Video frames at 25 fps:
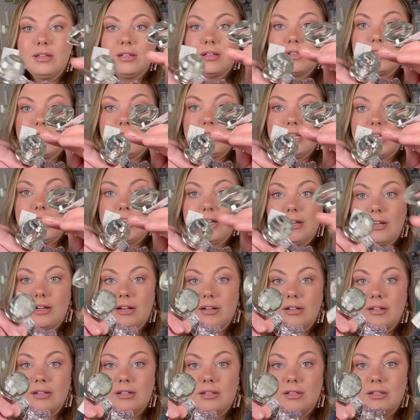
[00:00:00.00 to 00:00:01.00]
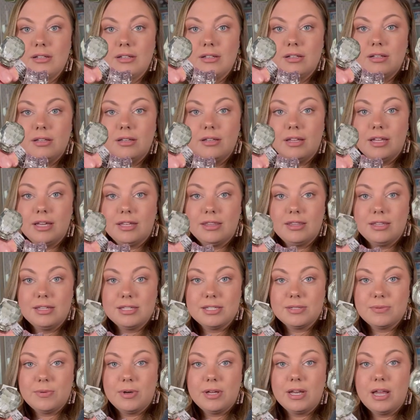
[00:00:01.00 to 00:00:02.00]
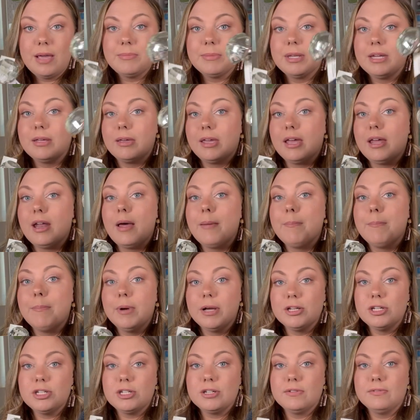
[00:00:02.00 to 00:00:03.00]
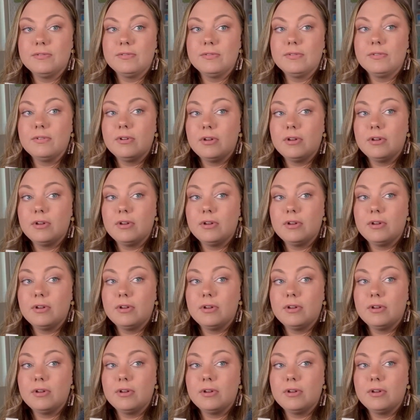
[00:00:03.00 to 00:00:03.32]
clear, like this one, I'm gonna get a bunch of